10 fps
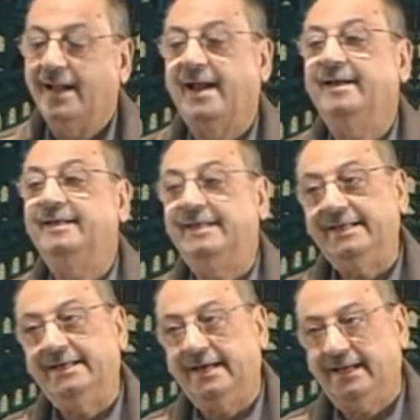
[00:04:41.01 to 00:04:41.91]
and
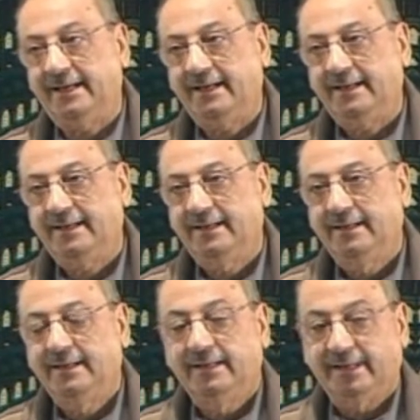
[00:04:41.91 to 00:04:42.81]
hiya
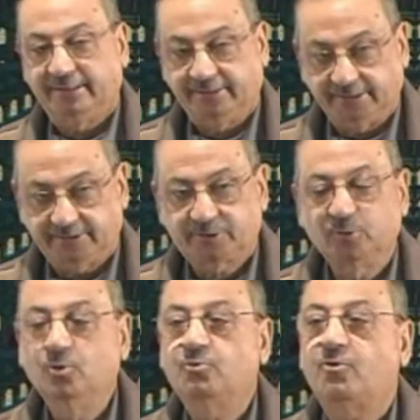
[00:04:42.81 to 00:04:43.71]
in these
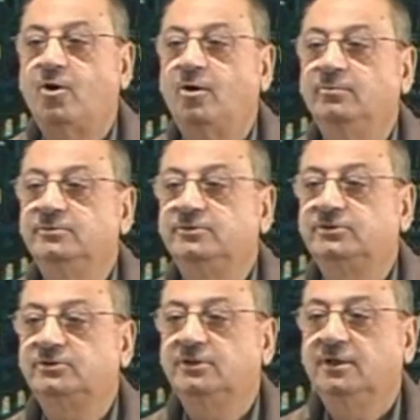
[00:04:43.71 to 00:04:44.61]
two forms.